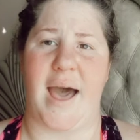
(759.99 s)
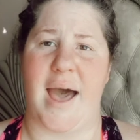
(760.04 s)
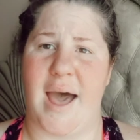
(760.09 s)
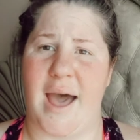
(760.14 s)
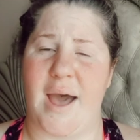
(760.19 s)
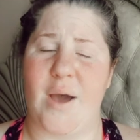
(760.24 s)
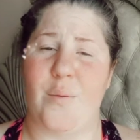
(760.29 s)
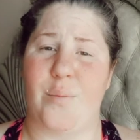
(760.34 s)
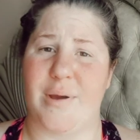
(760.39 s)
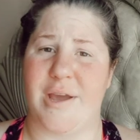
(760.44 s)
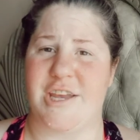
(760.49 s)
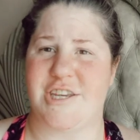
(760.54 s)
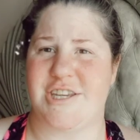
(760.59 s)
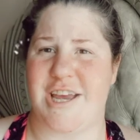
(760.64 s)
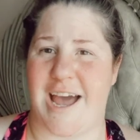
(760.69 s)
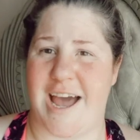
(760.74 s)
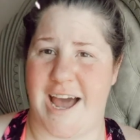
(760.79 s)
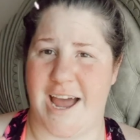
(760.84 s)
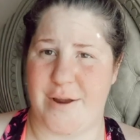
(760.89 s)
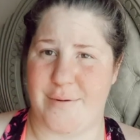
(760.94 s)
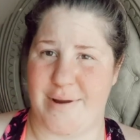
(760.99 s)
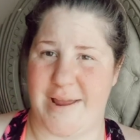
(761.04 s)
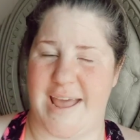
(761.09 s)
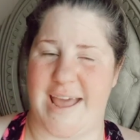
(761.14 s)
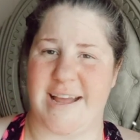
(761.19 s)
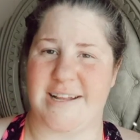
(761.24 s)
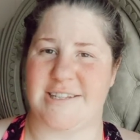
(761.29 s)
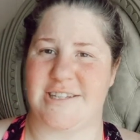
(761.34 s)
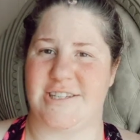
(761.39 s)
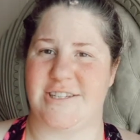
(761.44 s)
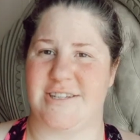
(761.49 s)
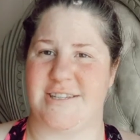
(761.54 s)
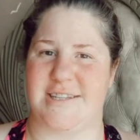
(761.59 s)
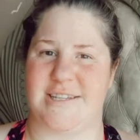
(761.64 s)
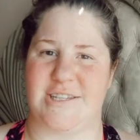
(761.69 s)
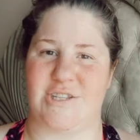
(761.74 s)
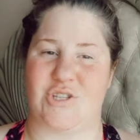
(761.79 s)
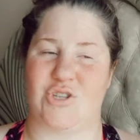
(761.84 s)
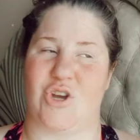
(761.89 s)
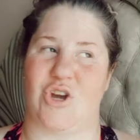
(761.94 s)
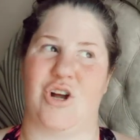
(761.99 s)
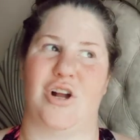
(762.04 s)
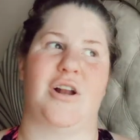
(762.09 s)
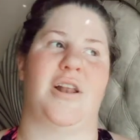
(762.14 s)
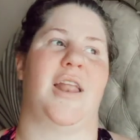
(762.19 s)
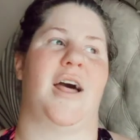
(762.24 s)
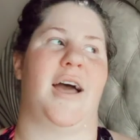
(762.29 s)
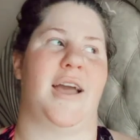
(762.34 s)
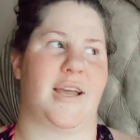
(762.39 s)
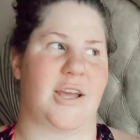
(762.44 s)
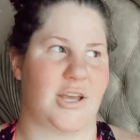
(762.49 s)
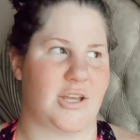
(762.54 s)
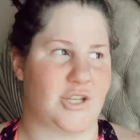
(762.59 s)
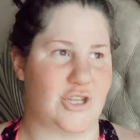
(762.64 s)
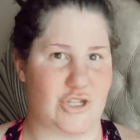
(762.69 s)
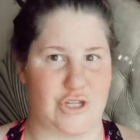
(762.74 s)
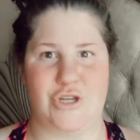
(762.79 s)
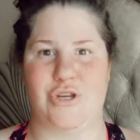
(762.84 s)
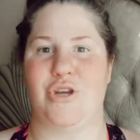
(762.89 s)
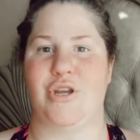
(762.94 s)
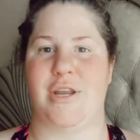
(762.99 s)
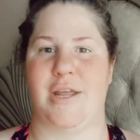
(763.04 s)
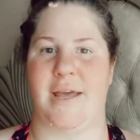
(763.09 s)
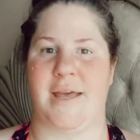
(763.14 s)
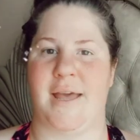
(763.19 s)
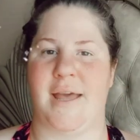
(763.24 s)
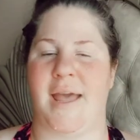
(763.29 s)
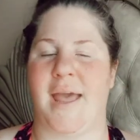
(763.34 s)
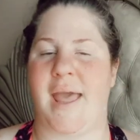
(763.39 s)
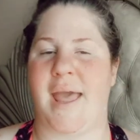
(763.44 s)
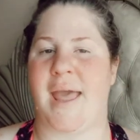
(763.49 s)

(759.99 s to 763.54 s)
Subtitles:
I wish I reacted to this song, like, sooner.